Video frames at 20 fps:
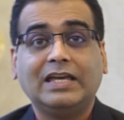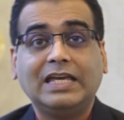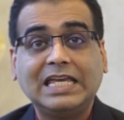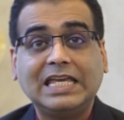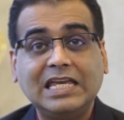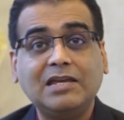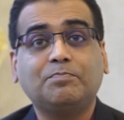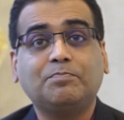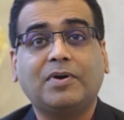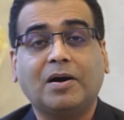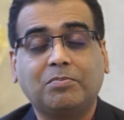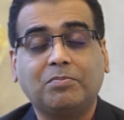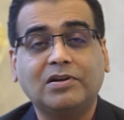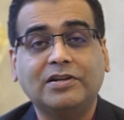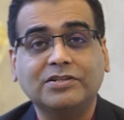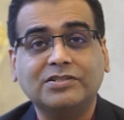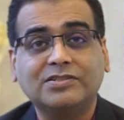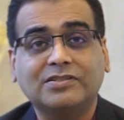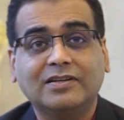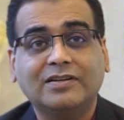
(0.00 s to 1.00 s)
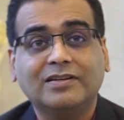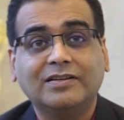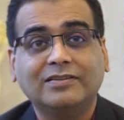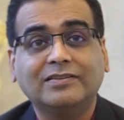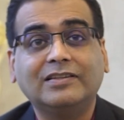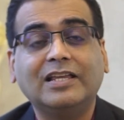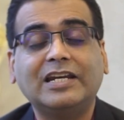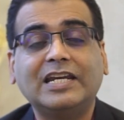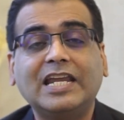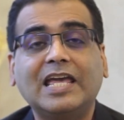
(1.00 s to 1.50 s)
he published
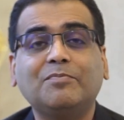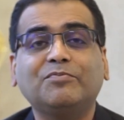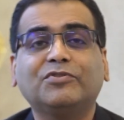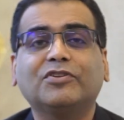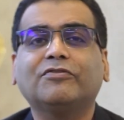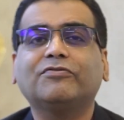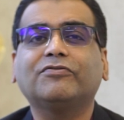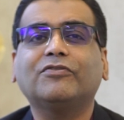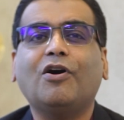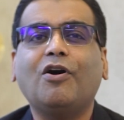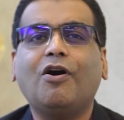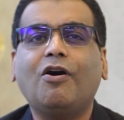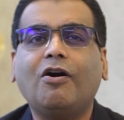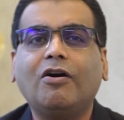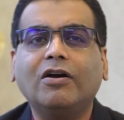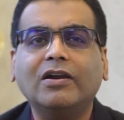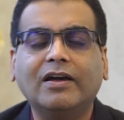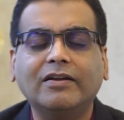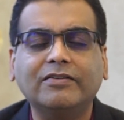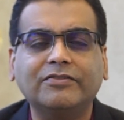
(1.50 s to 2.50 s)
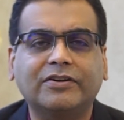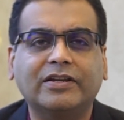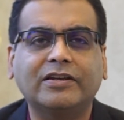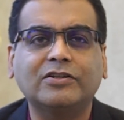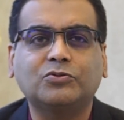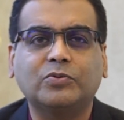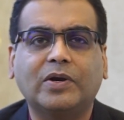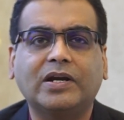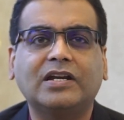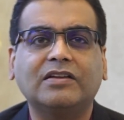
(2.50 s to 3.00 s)
the names of all
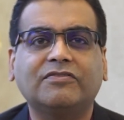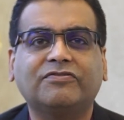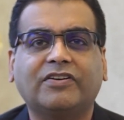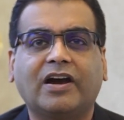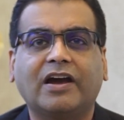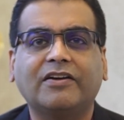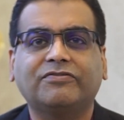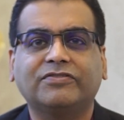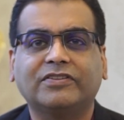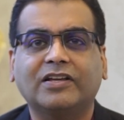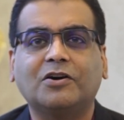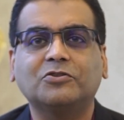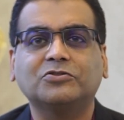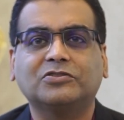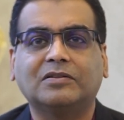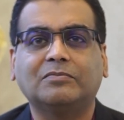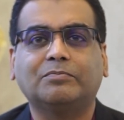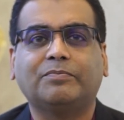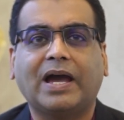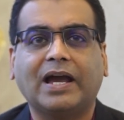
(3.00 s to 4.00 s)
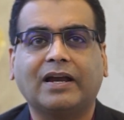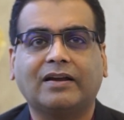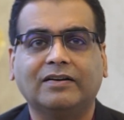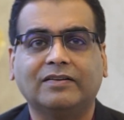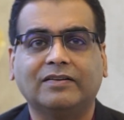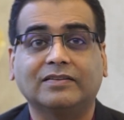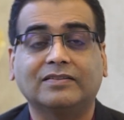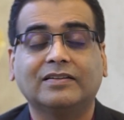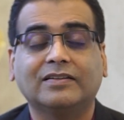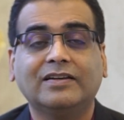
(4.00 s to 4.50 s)
125,000
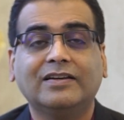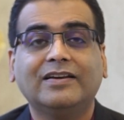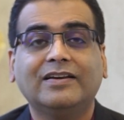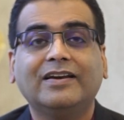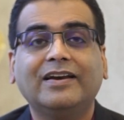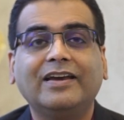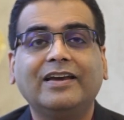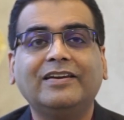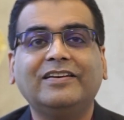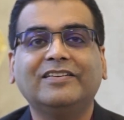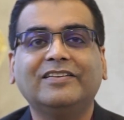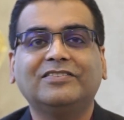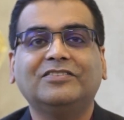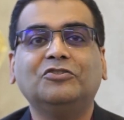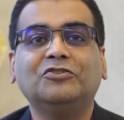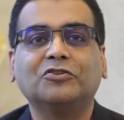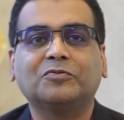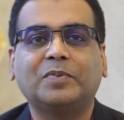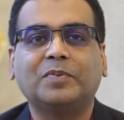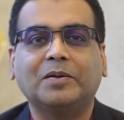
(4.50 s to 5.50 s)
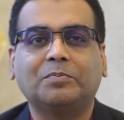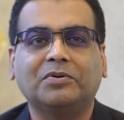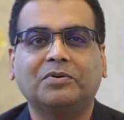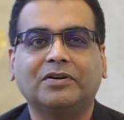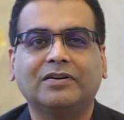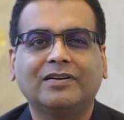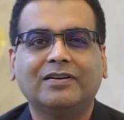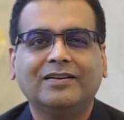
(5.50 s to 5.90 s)
backers in his newspaper.